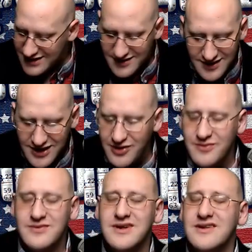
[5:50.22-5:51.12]
You know,
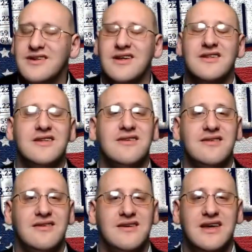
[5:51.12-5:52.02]

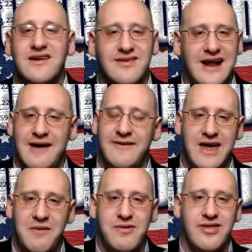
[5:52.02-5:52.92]
he doesn't have any
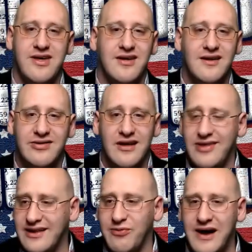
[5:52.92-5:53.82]
empathy.
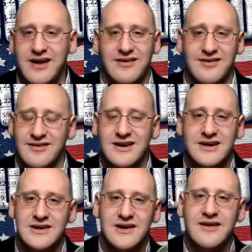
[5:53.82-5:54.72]
That's why he doesn't
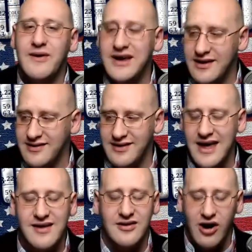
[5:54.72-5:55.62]

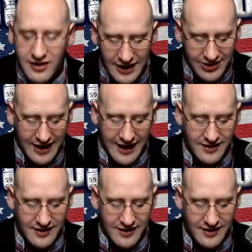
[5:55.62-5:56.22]
talk like that.